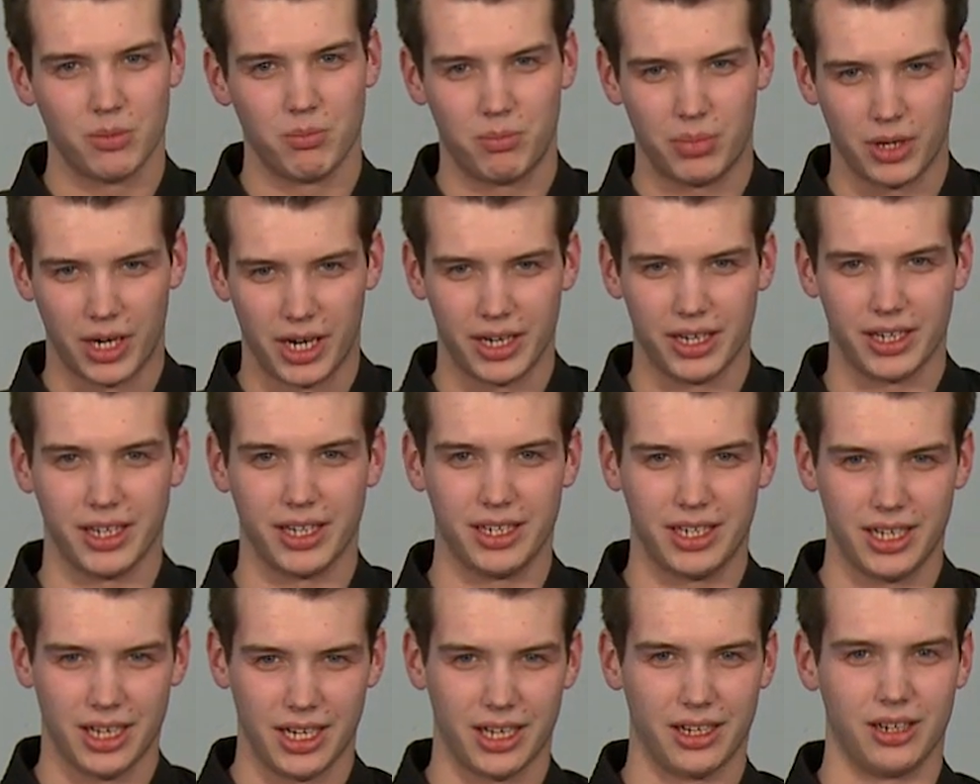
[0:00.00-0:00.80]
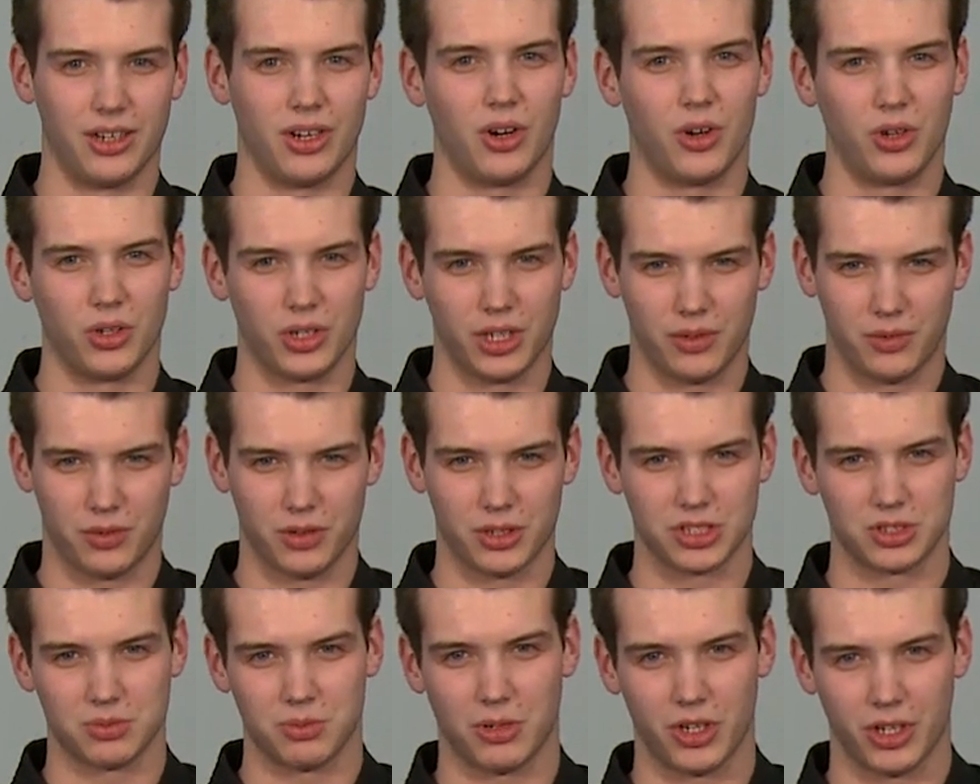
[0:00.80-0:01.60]
But again, only
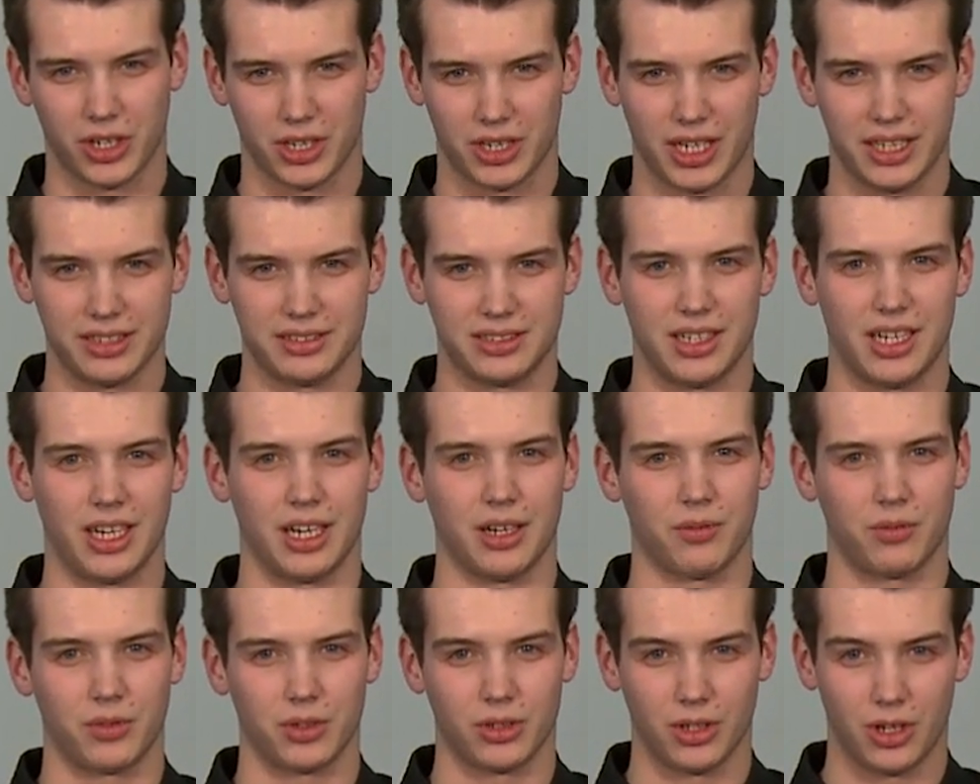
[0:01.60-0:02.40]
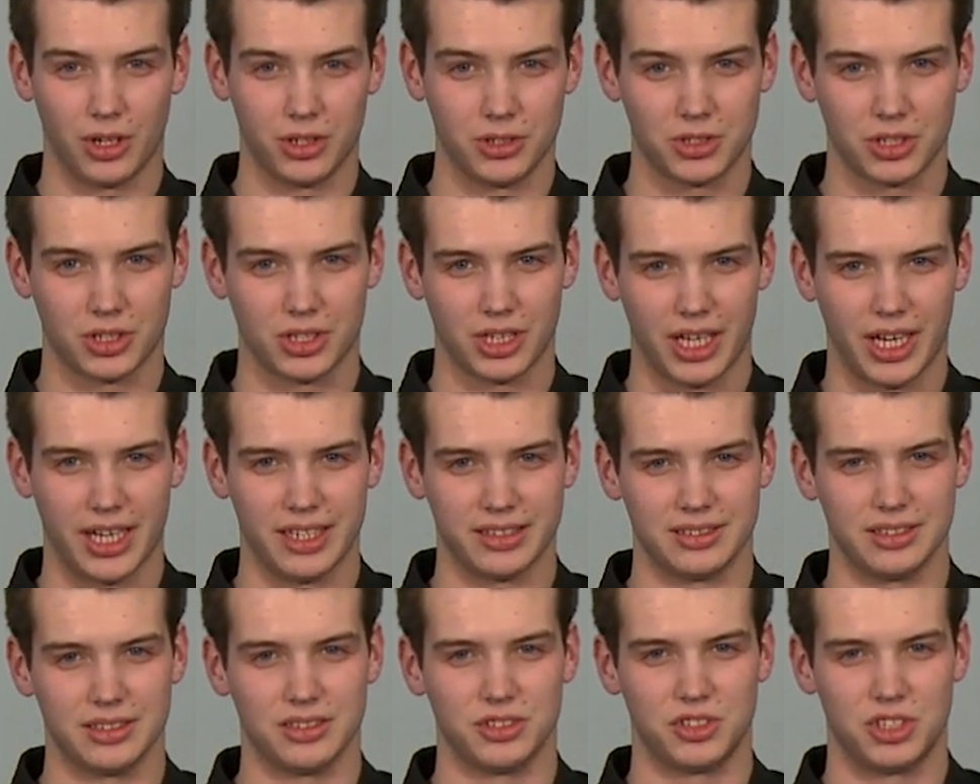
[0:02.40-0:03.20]
for a smaller class setting. For larger
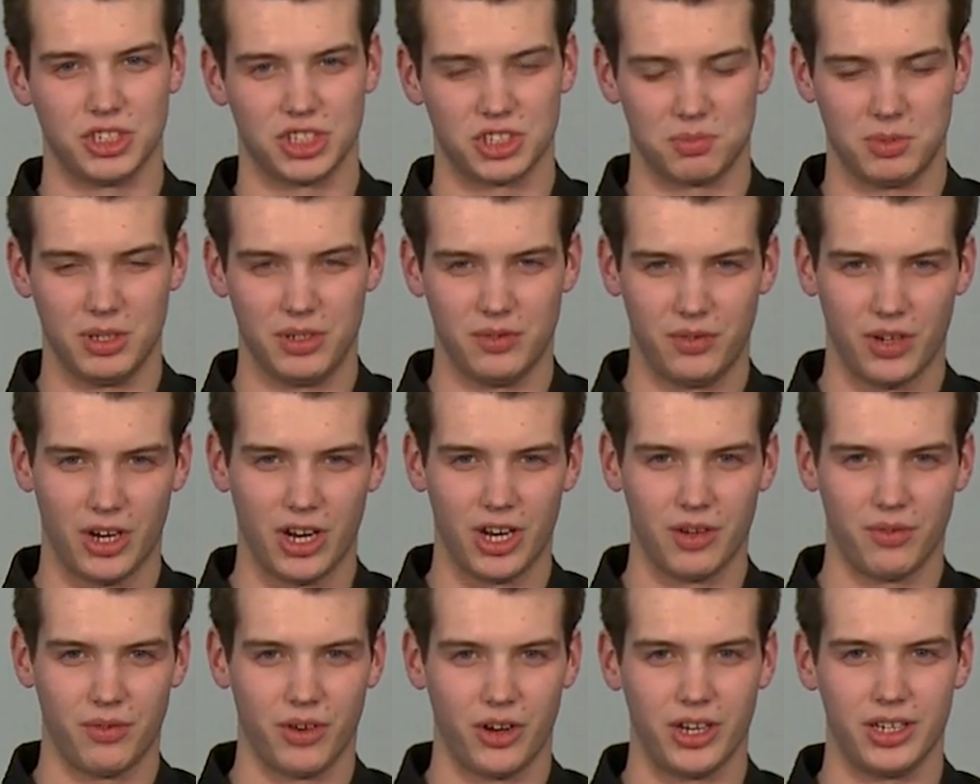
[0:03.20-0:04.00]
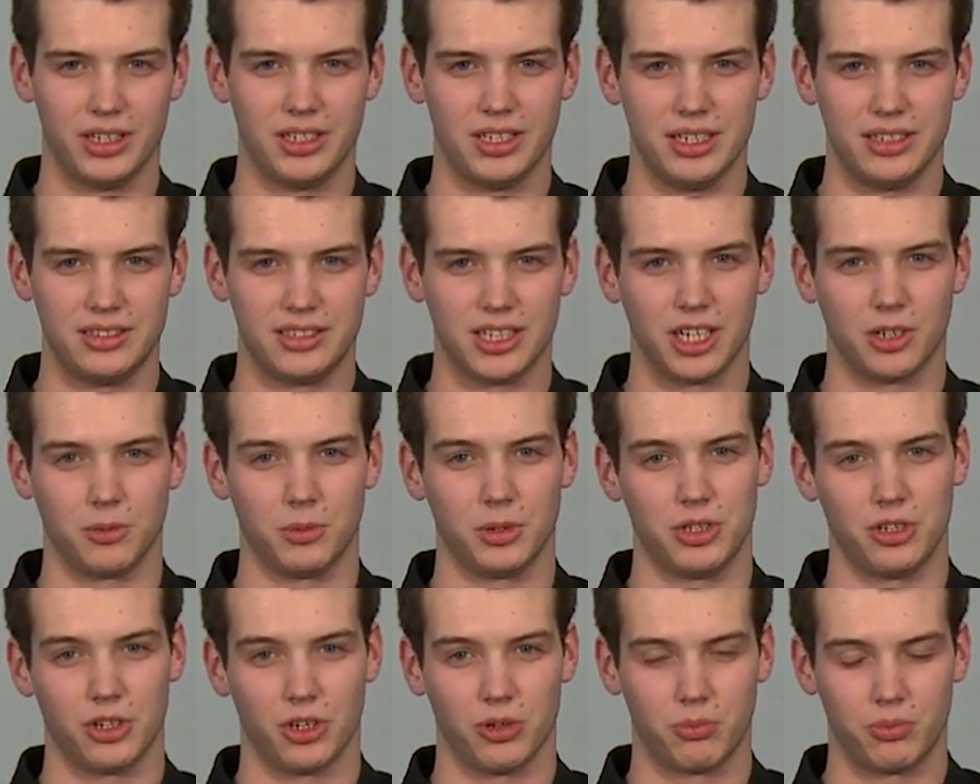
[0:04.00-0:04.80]
classes, just be very, very detailed
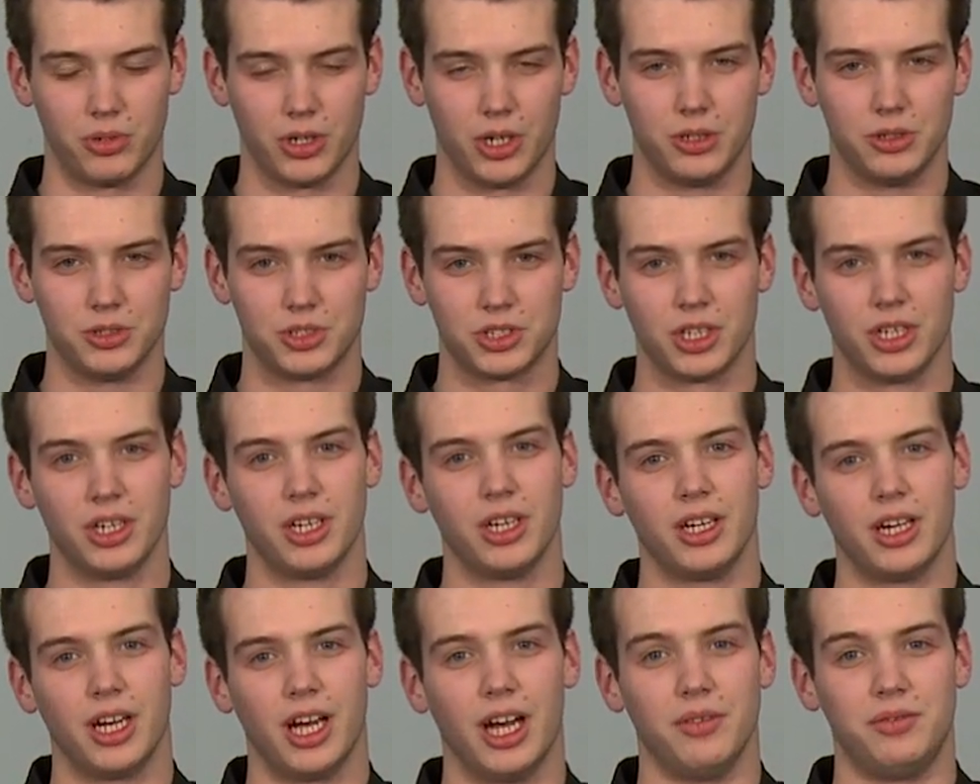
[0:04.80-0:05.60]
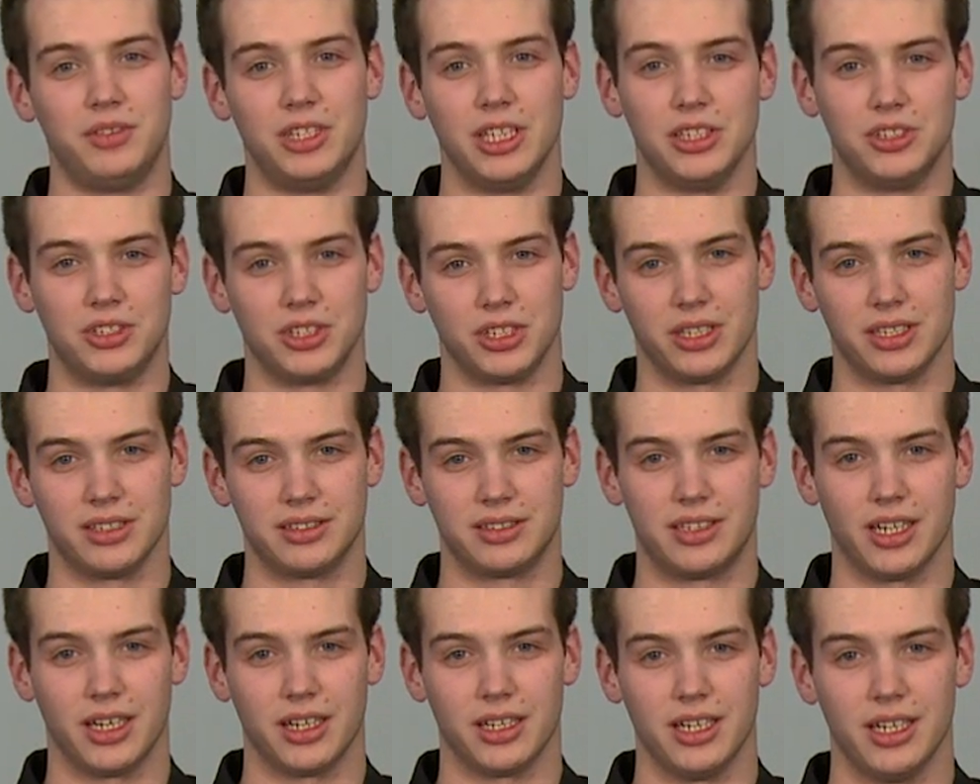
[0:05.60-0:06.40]
with your approach of teaching
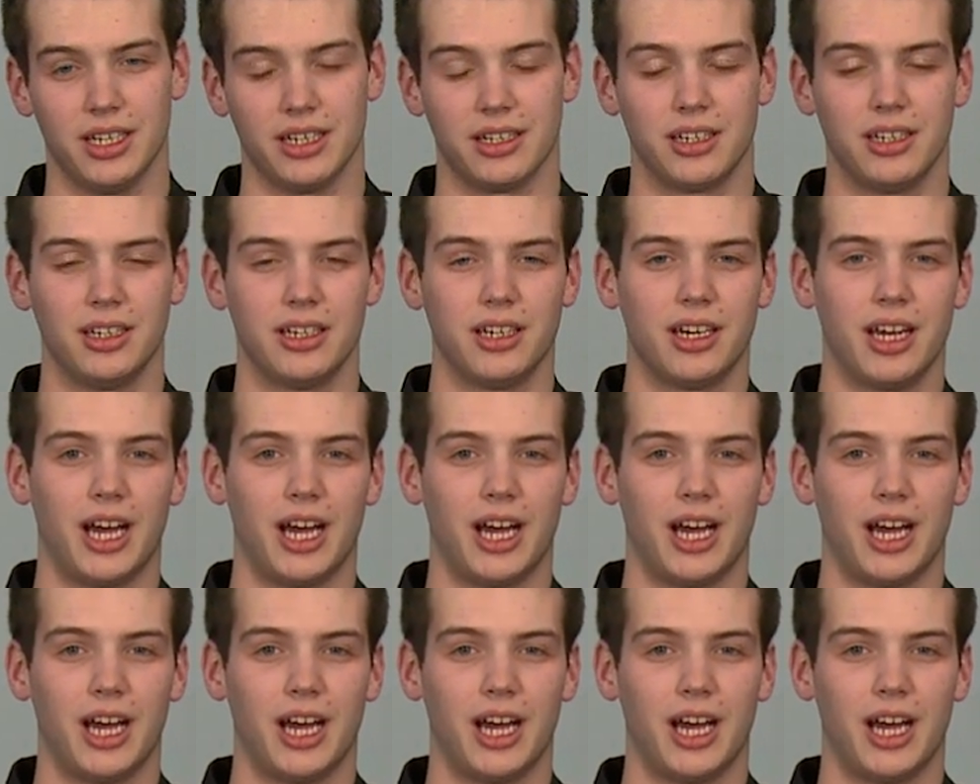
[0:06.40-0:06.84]
this technique.